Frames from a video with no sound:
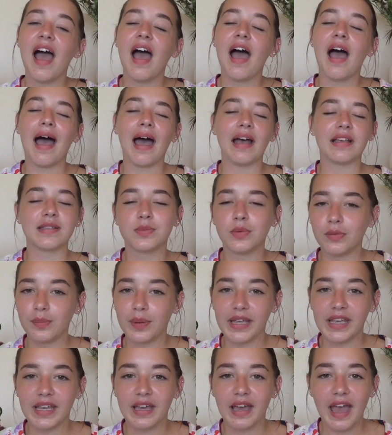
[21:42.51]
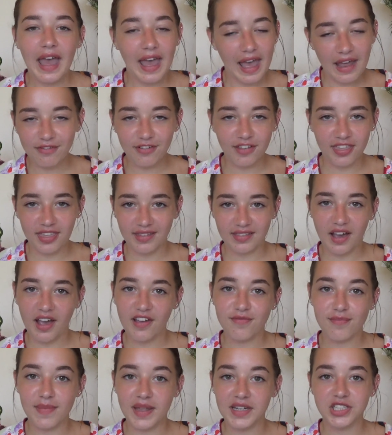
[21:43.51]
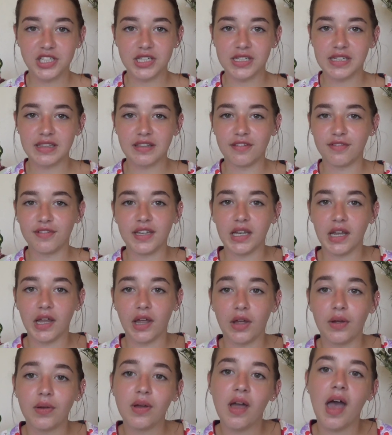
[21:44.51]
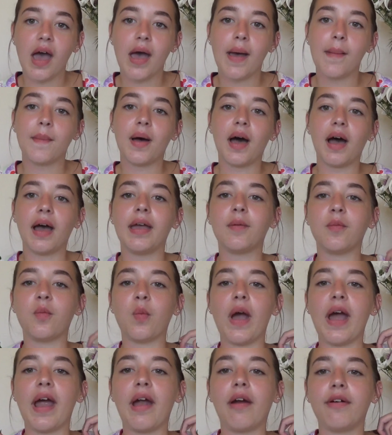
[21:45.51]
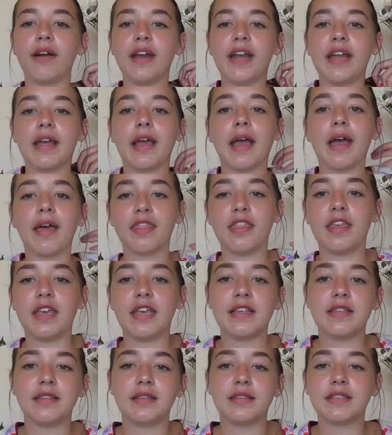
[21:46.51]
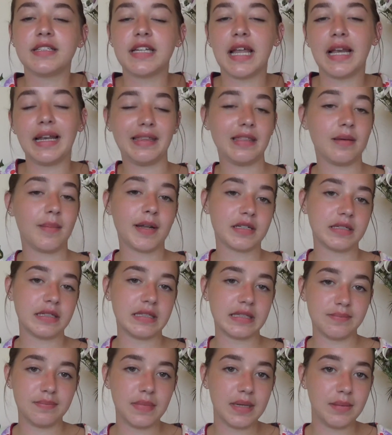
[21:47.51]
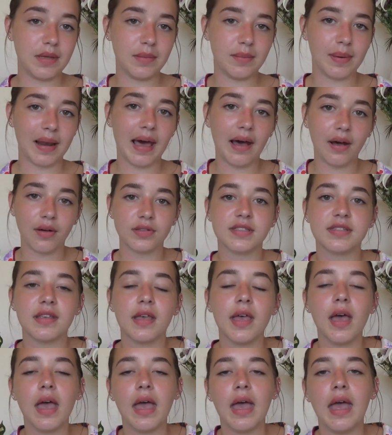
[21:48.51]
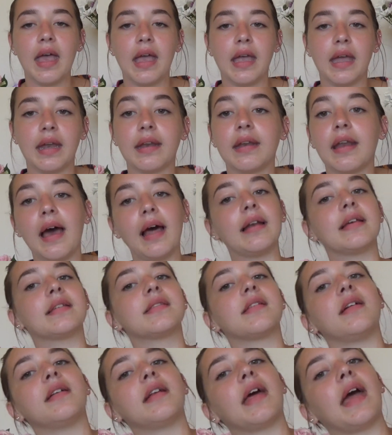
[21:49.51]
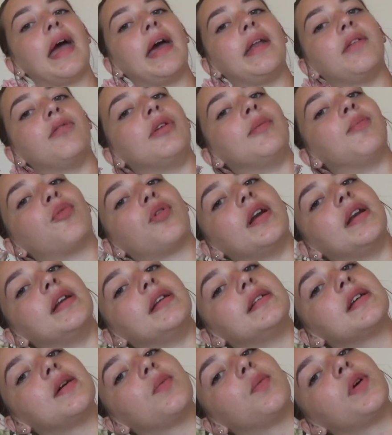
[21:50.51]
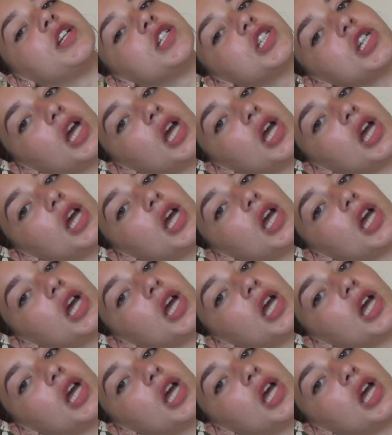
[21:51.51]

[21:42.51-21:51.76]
as will be everything that I've mentioned in the video. I am wearing the Tilly and the Buttons Mimi blouse in an Alexander Henry print, which I